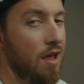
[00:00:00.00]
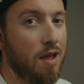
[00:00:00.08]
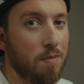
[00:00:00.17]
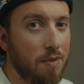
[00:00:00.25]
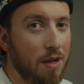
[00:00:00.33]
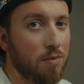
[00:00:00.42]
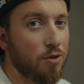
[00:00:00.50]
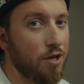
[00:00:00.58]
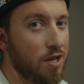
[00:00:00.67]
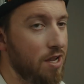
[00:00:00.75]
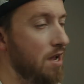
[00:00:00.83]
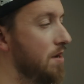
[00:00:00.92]
and be able
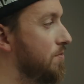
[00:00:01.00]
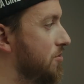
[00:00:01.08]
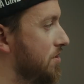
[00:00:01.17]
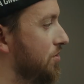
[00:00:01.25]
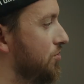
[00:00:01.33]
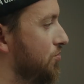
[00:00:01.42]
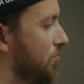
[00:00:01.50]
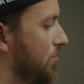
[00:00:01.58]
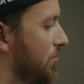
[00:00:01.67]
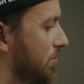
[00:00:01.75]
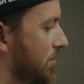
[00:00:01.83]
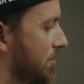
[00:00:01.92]
to camera
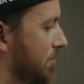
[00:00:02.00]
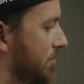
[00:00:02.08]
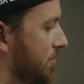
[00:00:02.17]
control